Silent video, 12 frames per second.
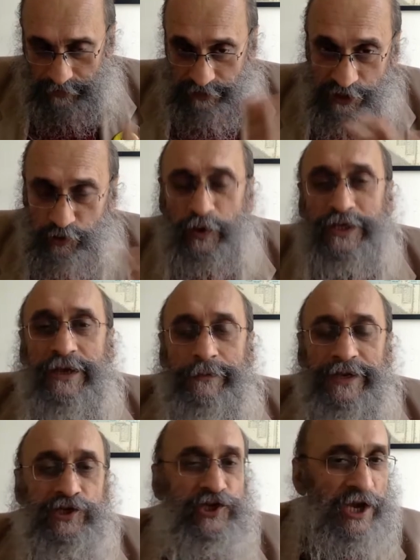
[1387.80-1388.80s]
These words have
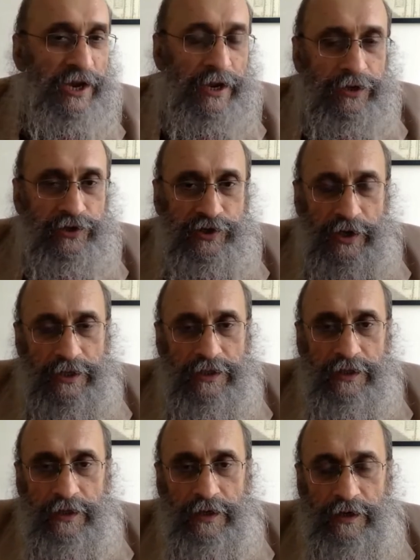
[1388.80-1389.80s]
been changed in
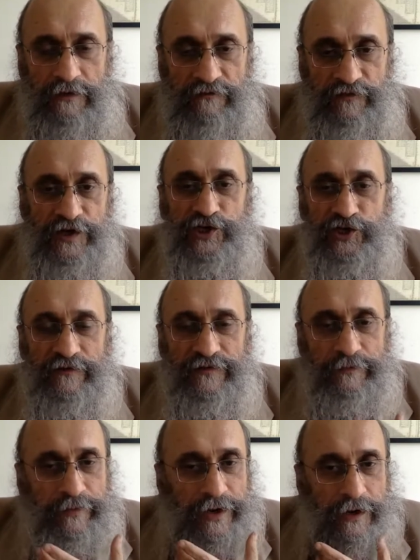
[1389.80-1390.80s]
the version of
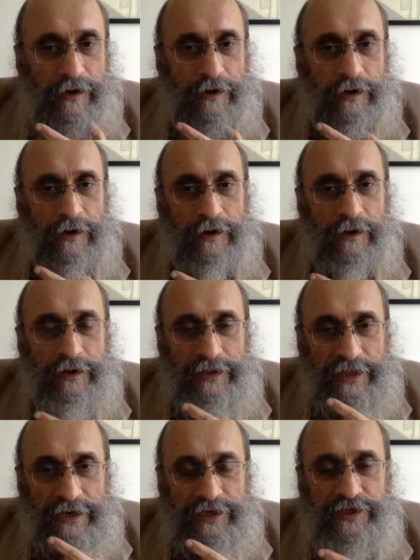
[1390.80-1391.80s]
the bill
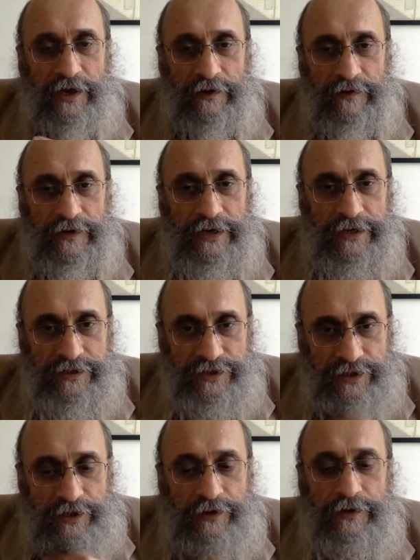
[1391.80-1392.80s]
that is currently in
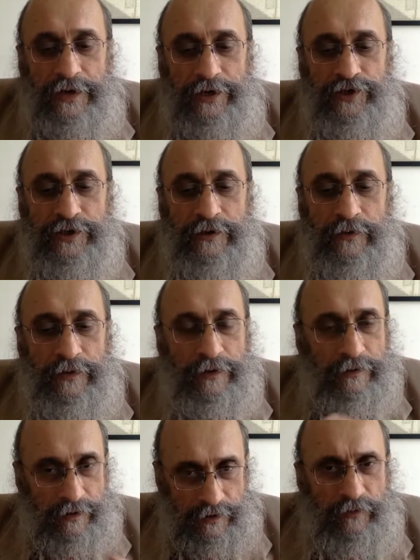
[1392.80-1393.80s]
circulation,
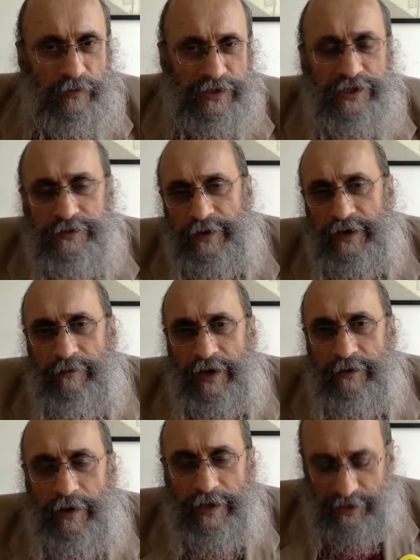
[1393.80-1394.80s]
which has been
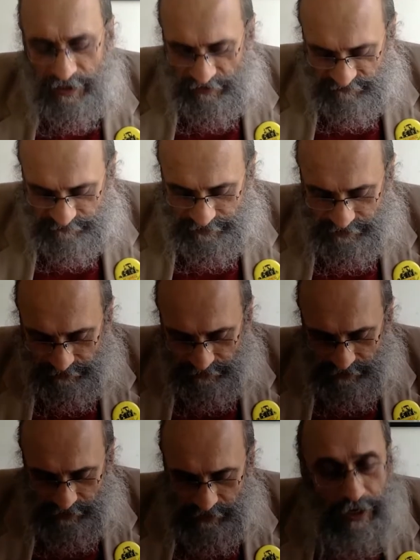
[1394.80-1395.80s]
made by the government,
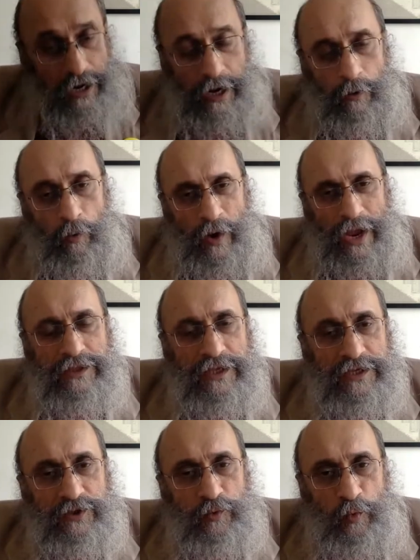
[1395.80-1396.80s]
where
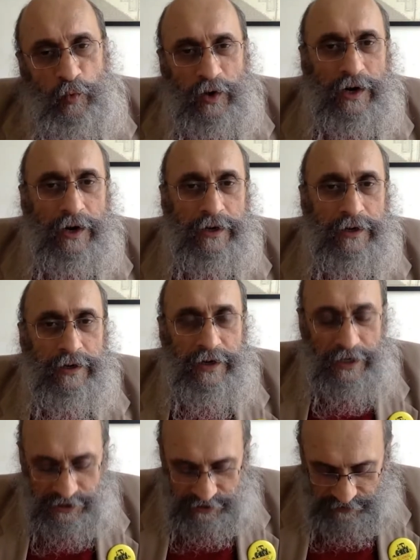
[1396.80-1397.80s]
this word
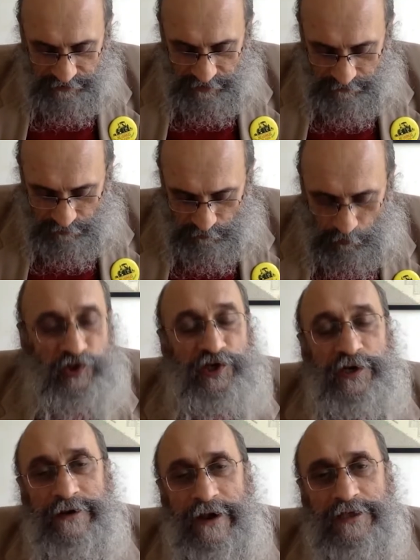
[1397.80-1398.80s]
necessary and
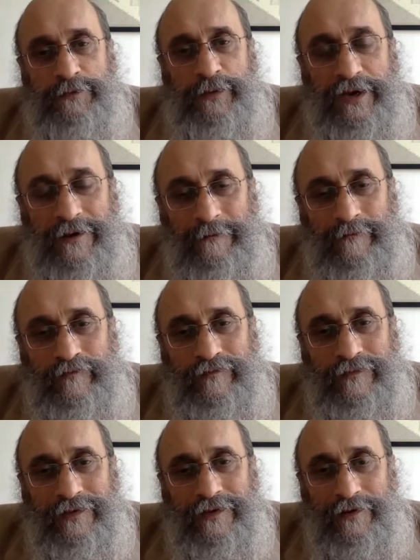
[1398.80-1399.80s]
proportionate has been
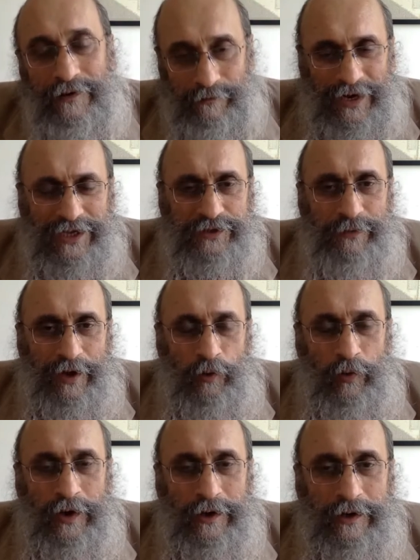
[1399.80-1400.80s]
replaced by a
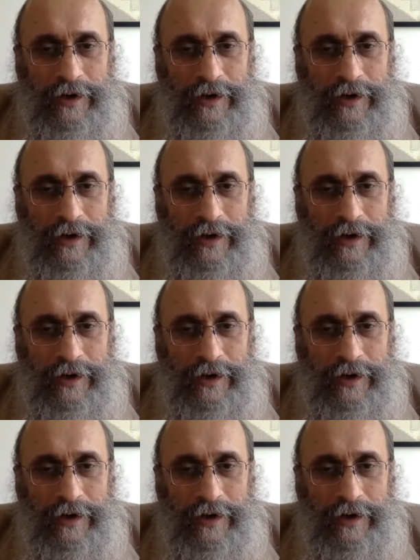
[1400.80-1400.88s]
word